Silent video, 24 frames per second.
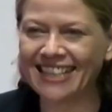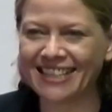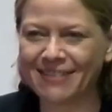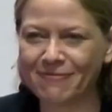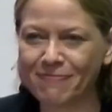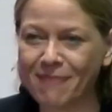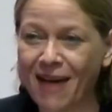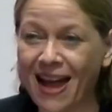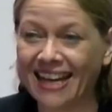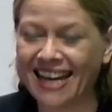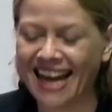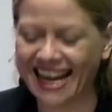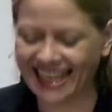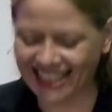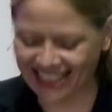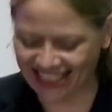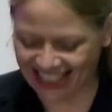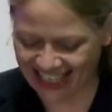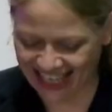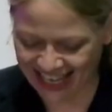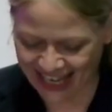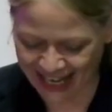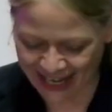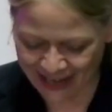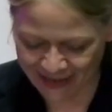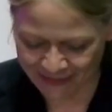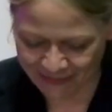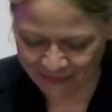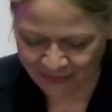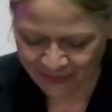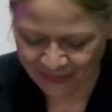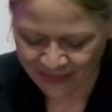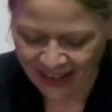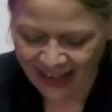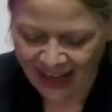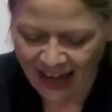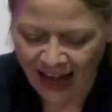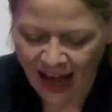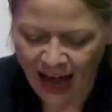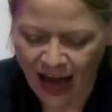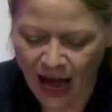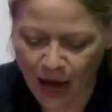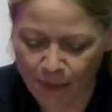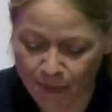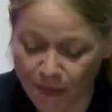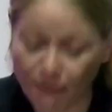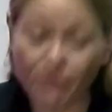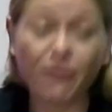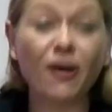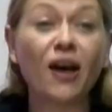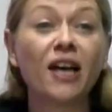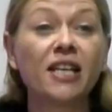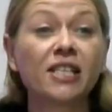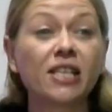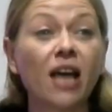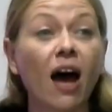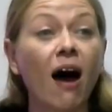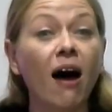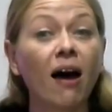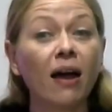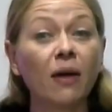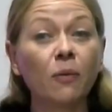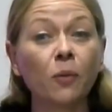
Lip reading: May next year. But first, I